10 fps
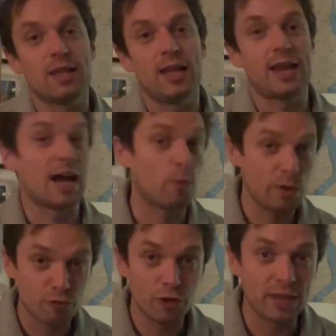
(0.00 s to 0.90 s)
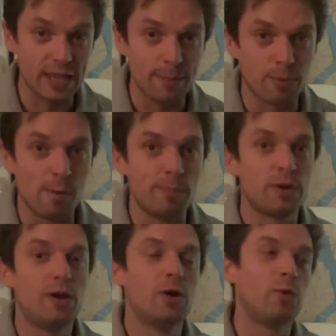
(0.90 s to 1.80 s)
in how we run the heat pump,
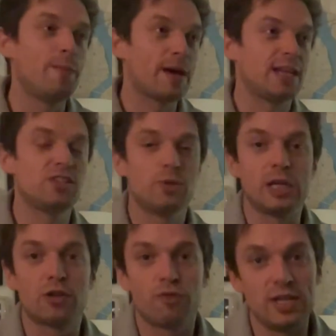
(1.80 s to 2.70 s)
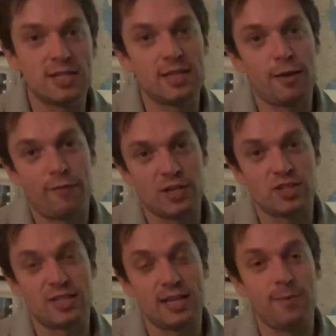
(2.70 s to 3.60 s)
we managed to increase the
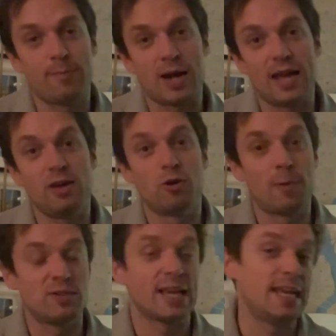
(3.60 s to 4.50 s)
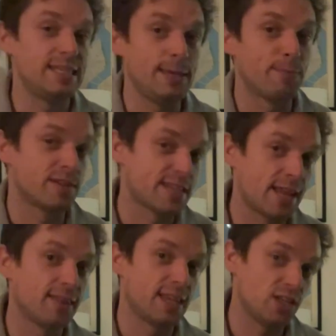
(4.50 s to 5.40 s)
efficiency by almost
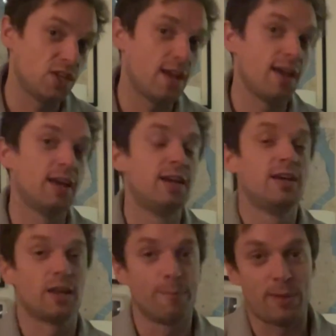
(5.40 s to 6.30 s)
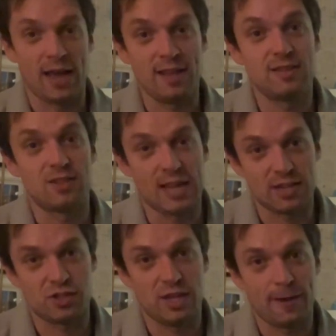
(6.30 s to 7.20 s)
18% this year compared to
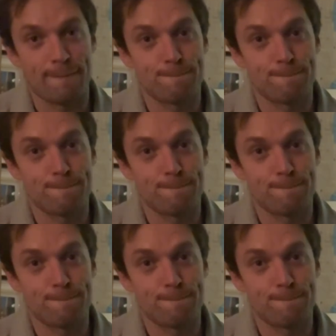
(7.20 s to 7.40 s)
last year.